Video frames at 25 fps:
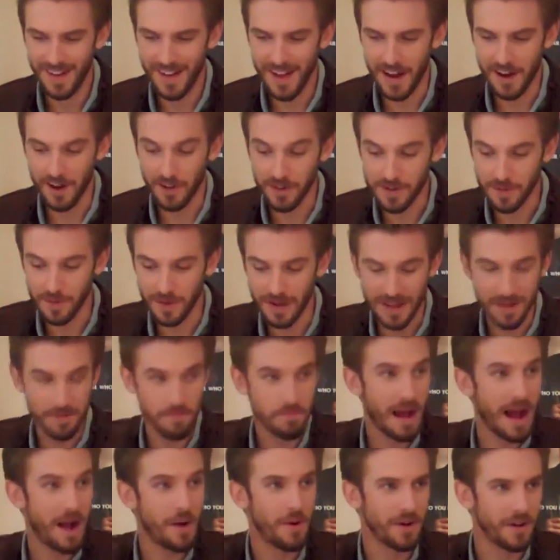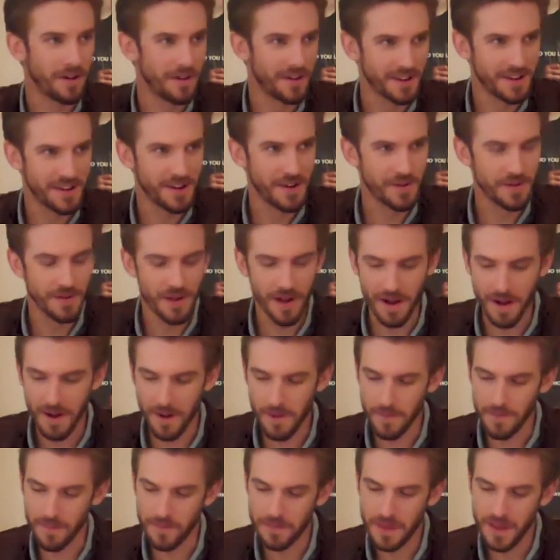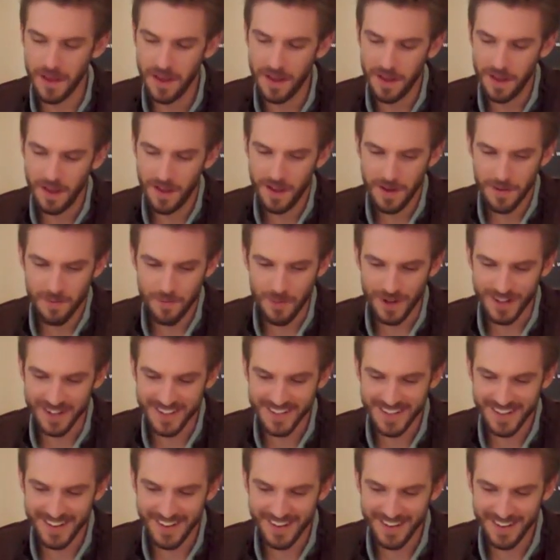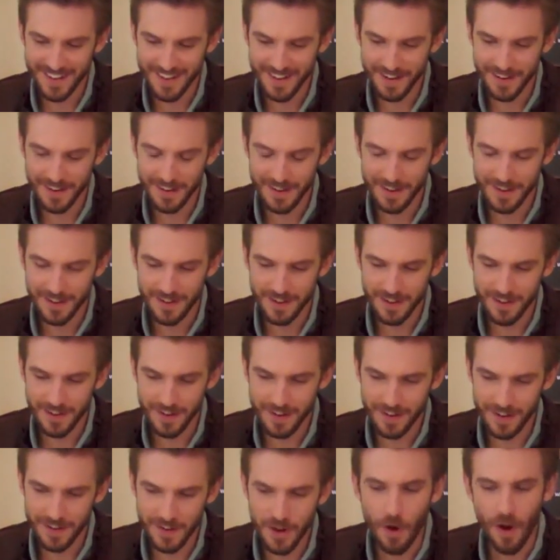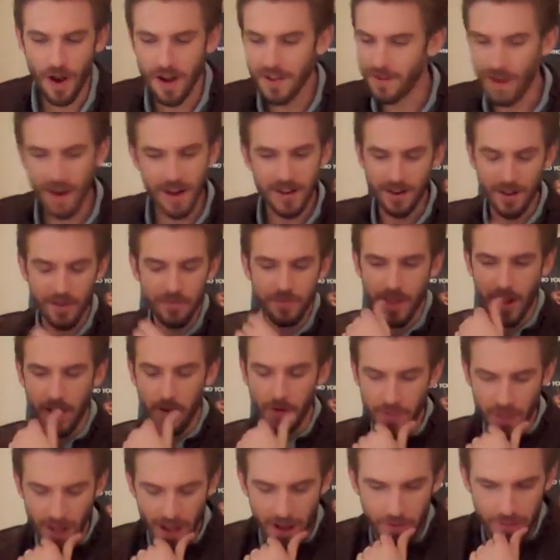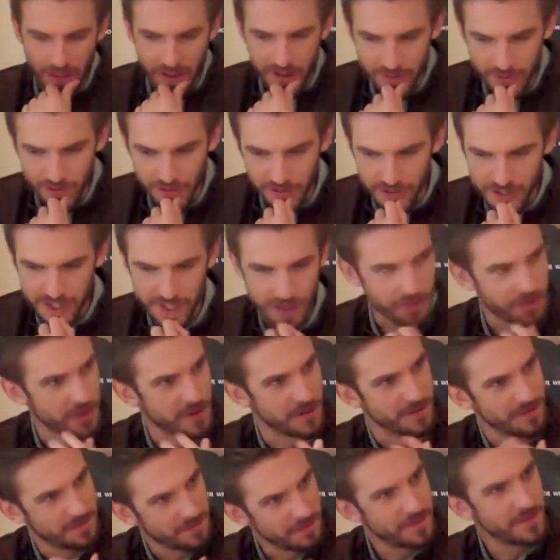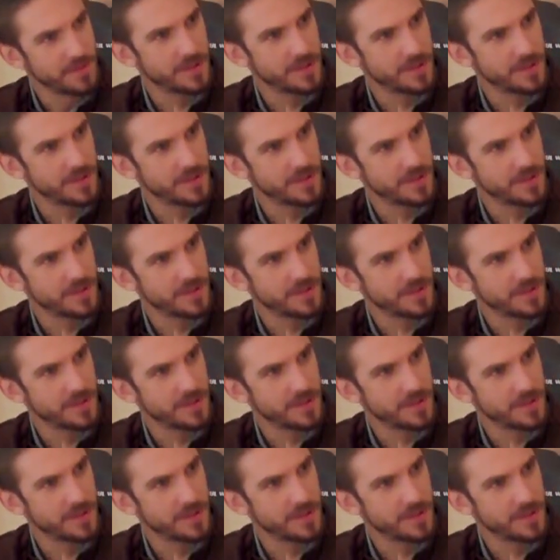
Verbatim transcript: and ultimately empower her, you know. Um, but uh, no, I, I loved how how that sort of southern